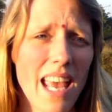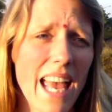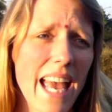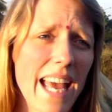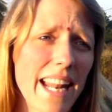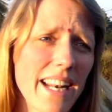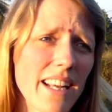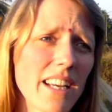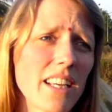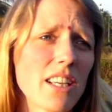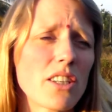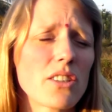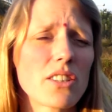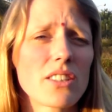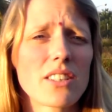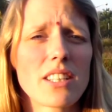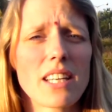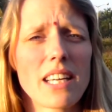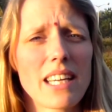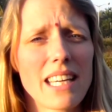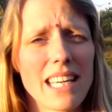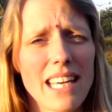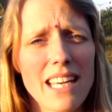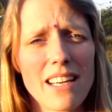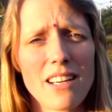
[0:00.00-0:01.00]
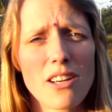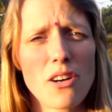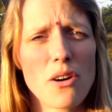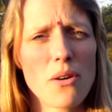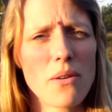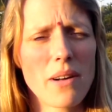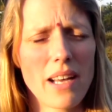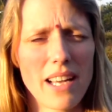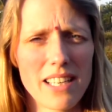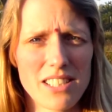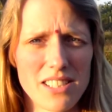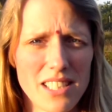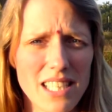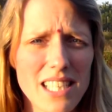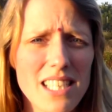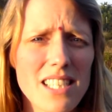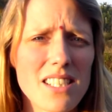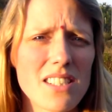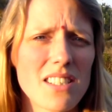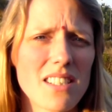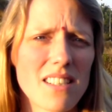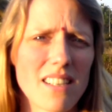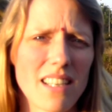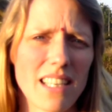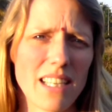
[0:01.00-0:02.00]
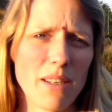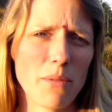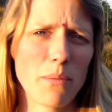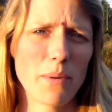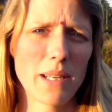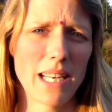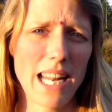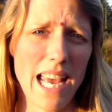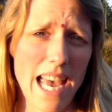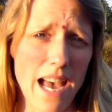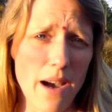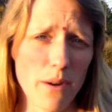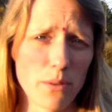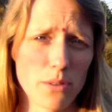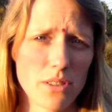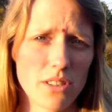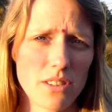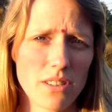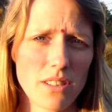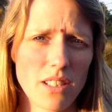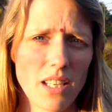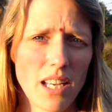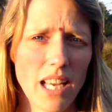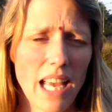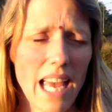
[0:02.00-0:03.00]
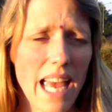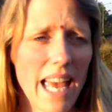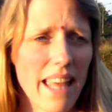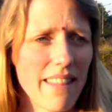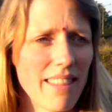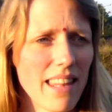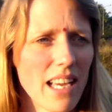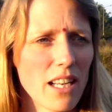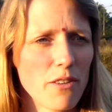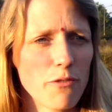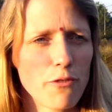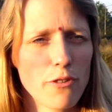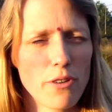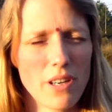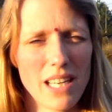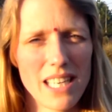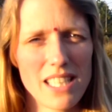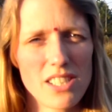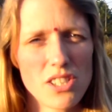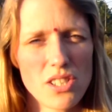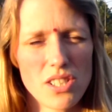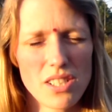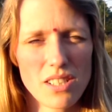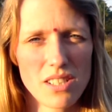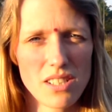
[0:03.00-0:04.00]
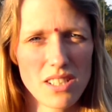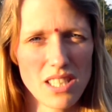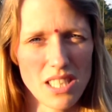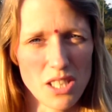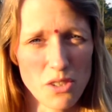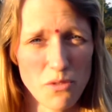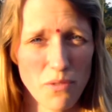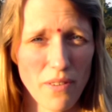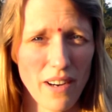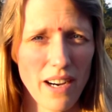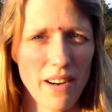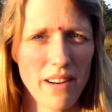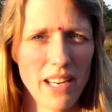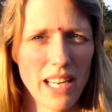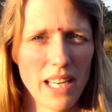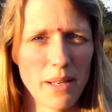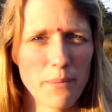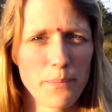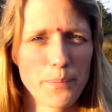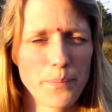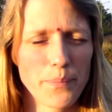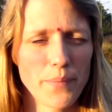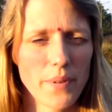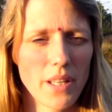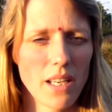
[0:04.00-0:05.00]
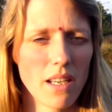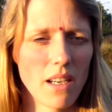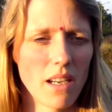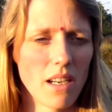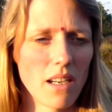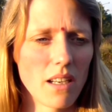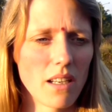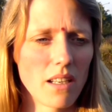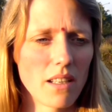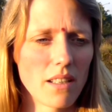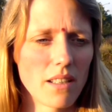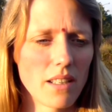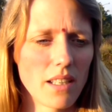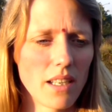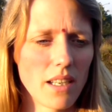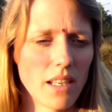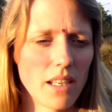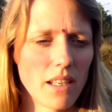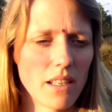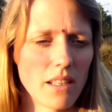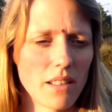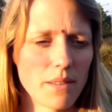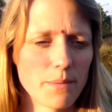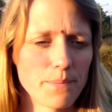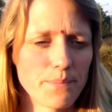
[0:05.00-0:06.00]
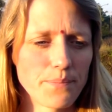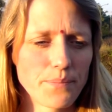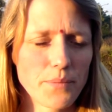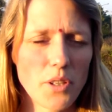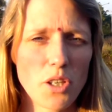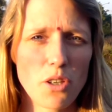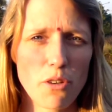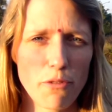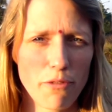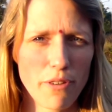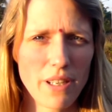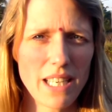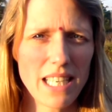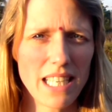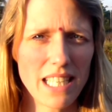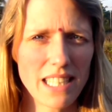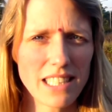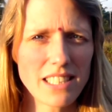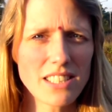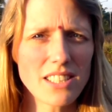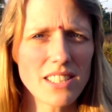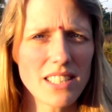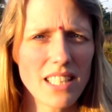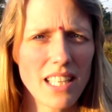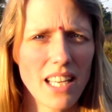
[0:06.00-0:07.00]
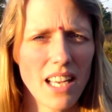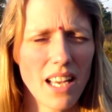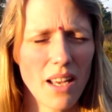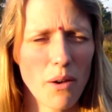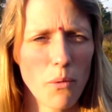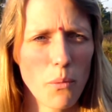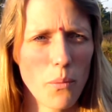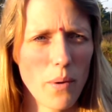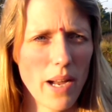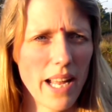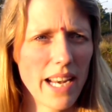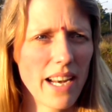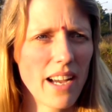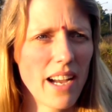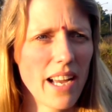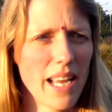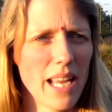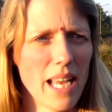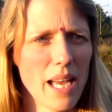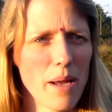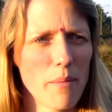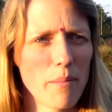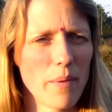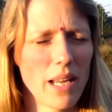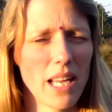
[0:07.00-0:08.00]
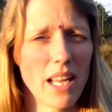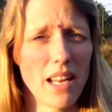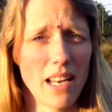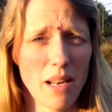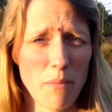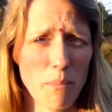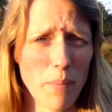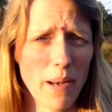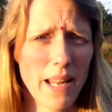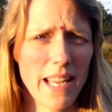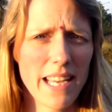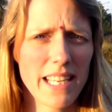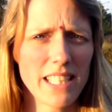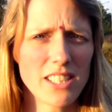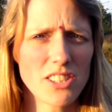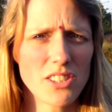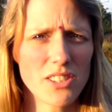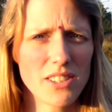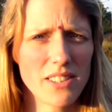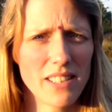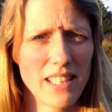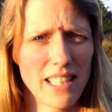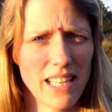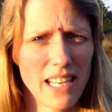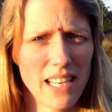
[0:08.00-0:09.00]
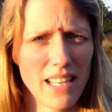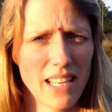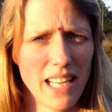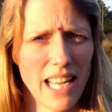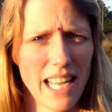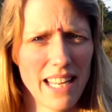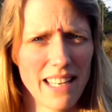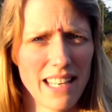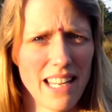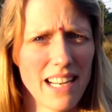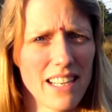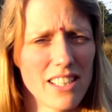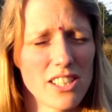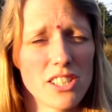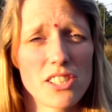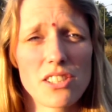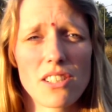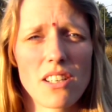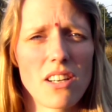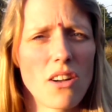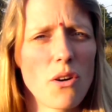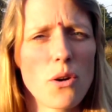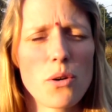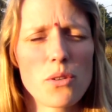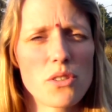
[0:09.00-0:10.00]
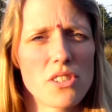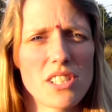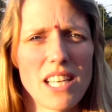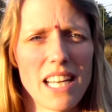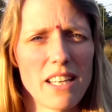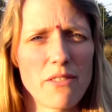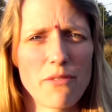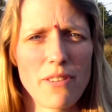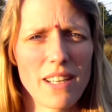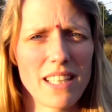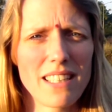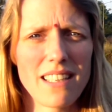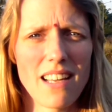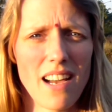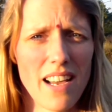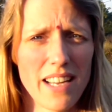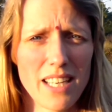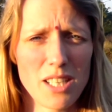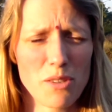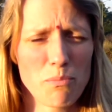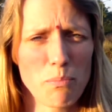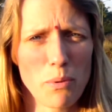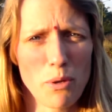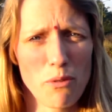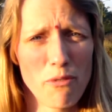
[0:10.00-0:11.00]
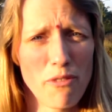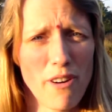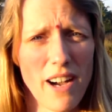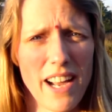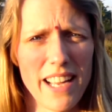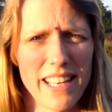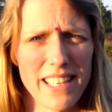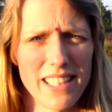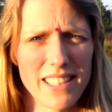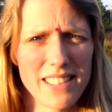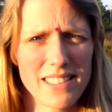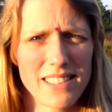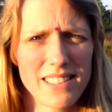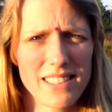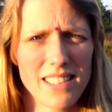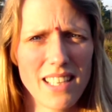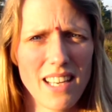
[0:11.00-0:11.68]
and I can go as easily without. And that, for instance, is very convenient when I am in a place there and there is no sattvic diet provided.